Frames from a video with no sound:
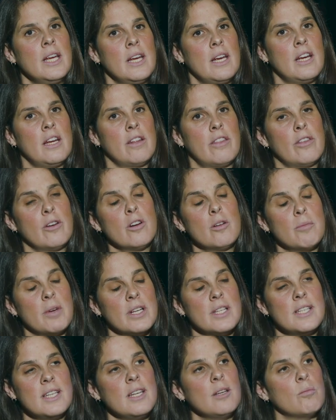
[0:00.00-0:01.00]
a third of my
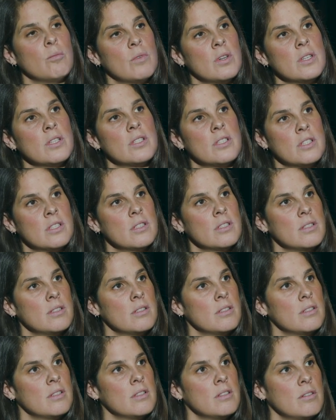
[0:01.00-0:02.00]
team was
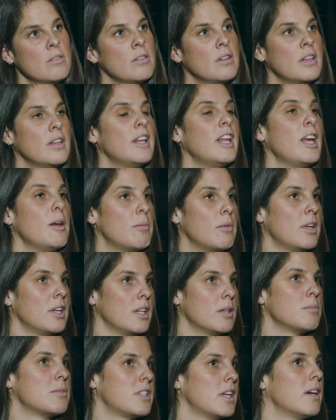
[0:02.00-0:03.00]
labeling
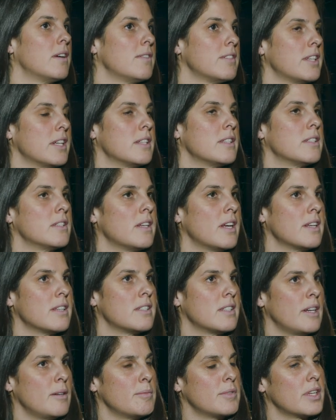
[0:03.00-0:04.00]
themselves as
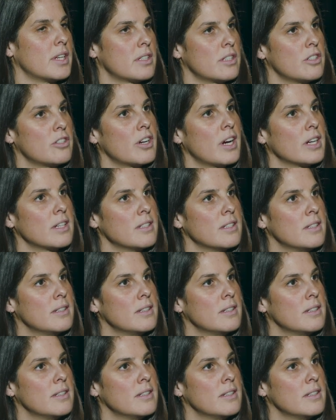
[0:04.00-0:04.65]
same-sex attracted.